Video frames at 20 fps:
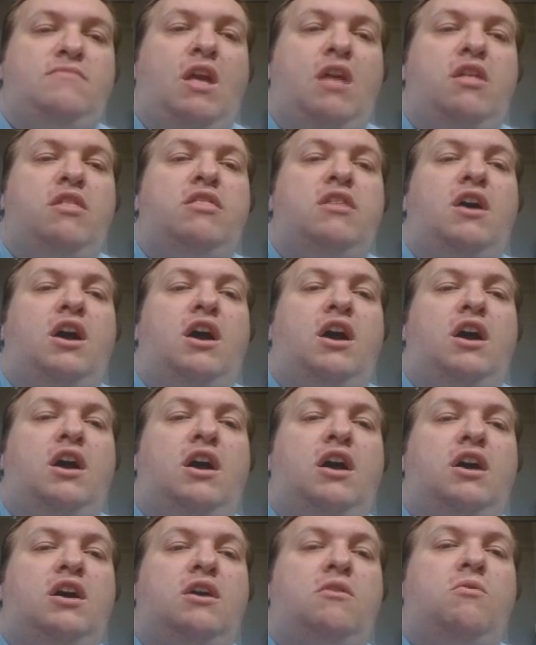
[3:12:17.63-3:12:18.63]

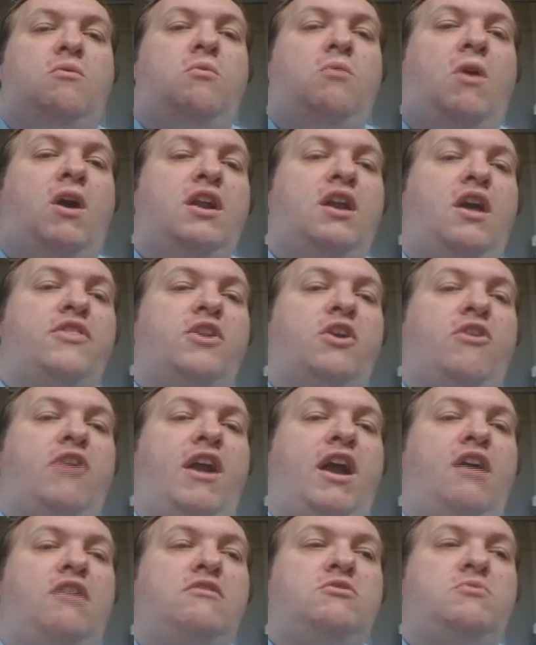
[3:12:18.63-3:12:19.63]
The one on the
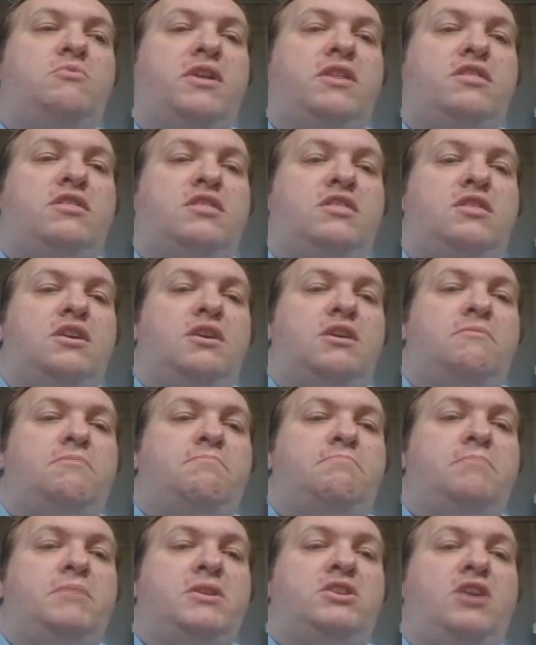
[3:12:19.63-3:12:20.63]
ground with the
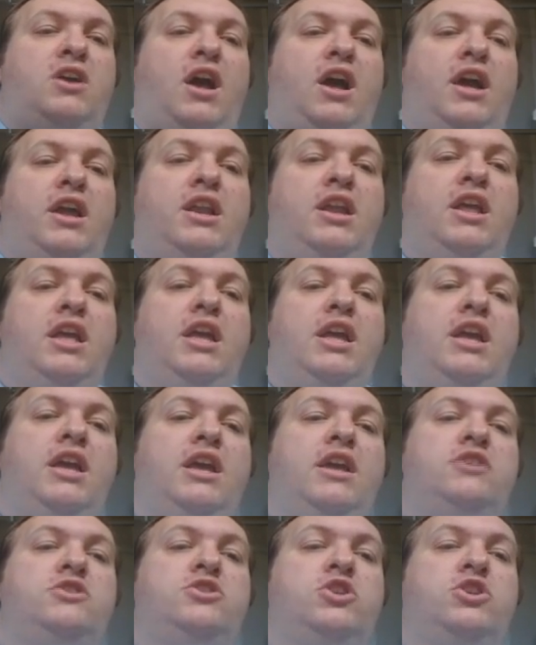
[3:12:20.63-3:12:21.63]
baton
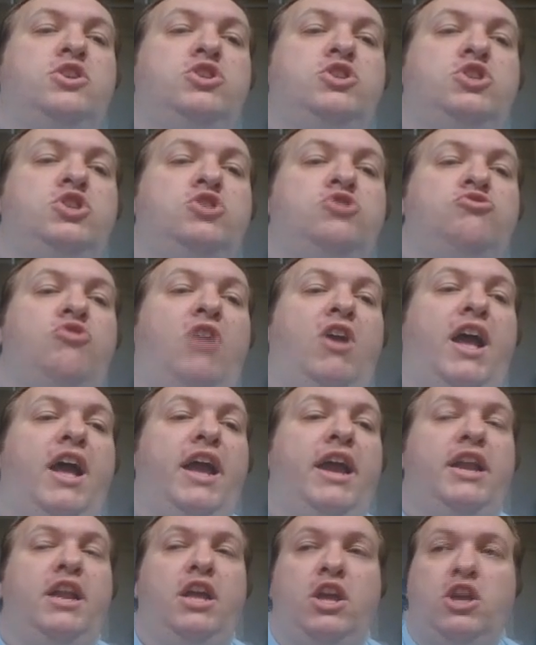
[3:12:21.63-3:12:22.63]
is going to
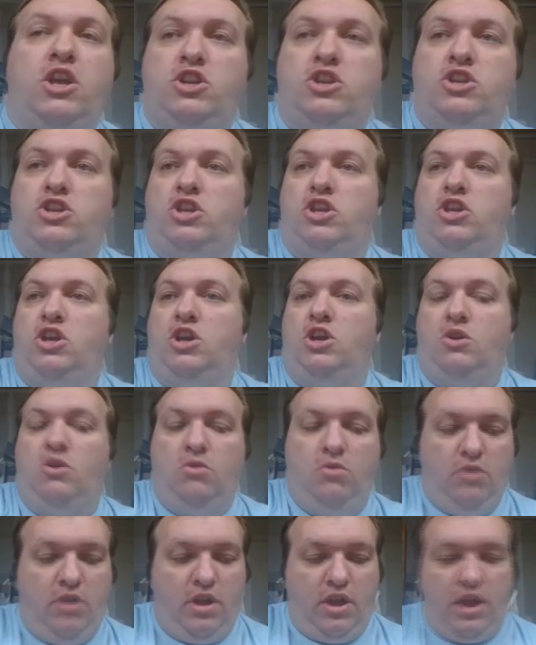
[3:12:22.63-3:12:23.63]
stride to
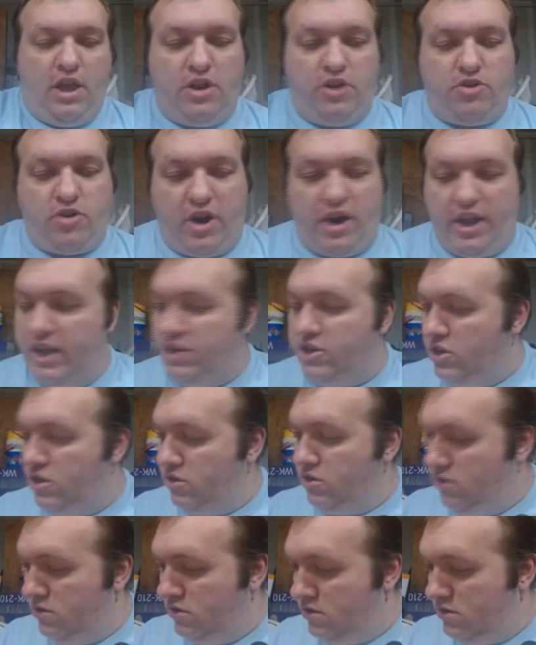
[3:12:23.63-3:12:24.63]
you and try to hit you.